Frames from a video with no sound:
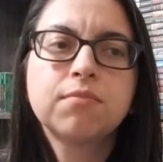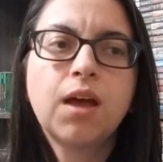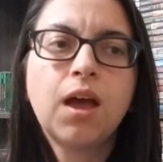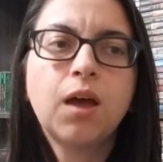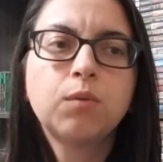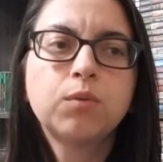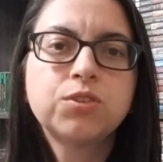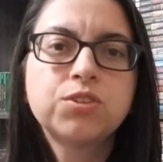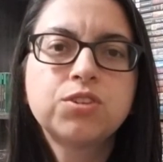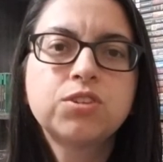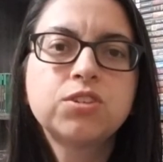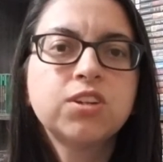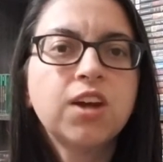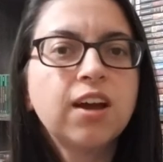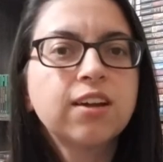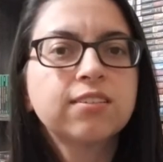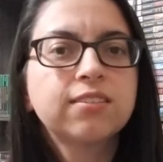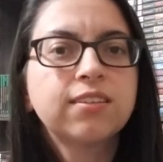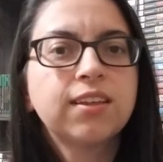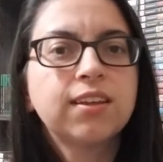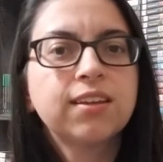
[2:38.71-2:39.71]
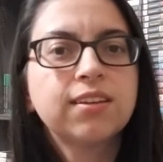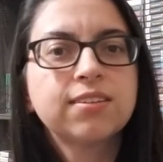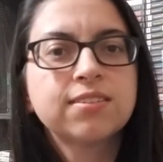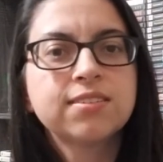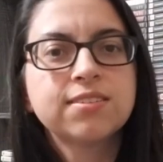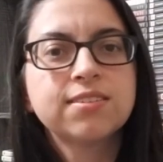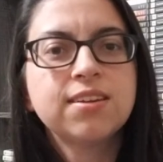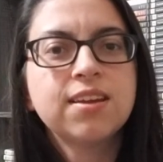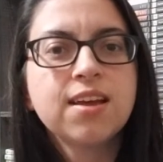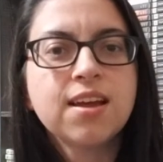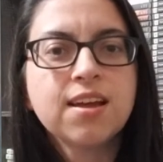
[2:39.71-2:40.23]
I was shocked that is
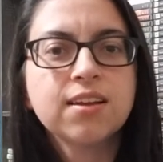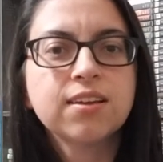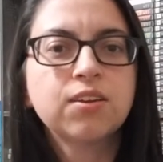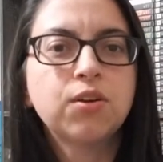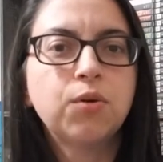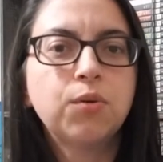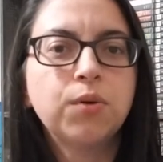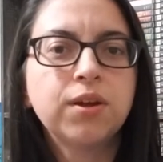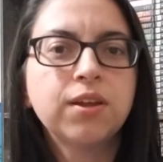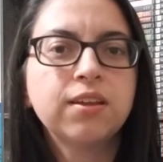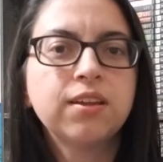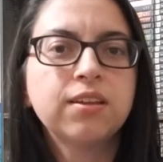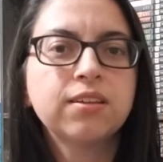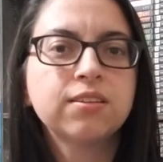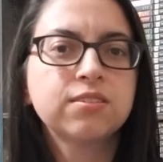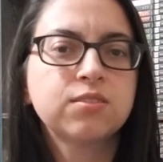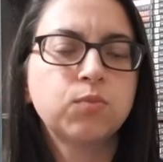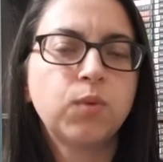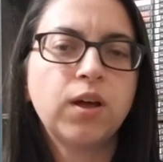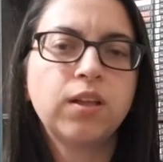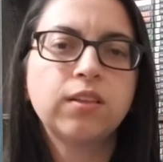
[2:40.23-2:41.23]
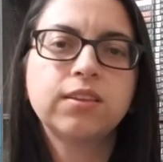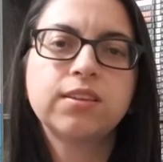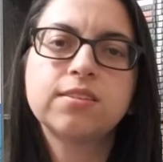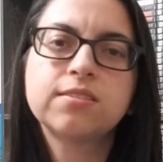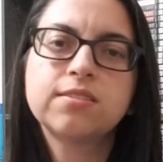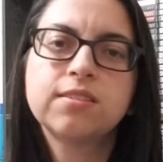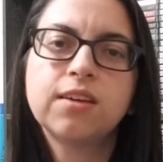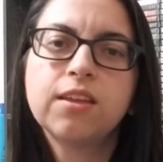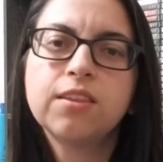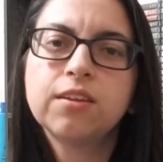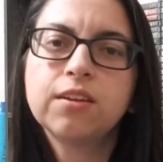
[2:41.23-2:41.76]
not going as well
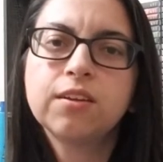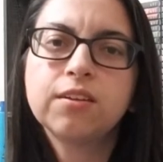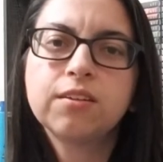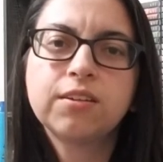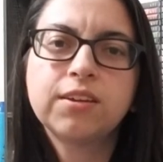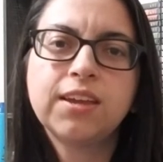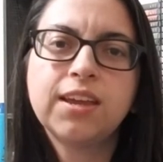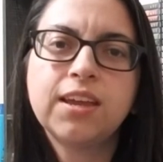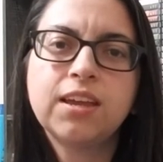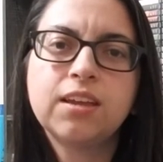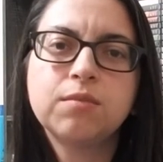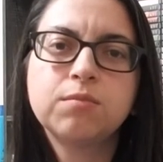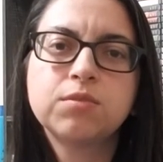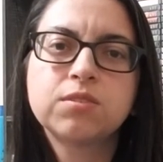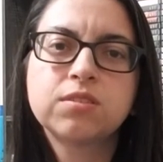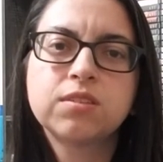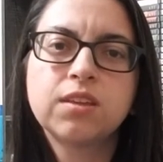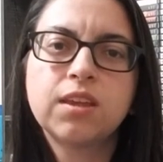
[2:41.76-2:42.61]
as other games,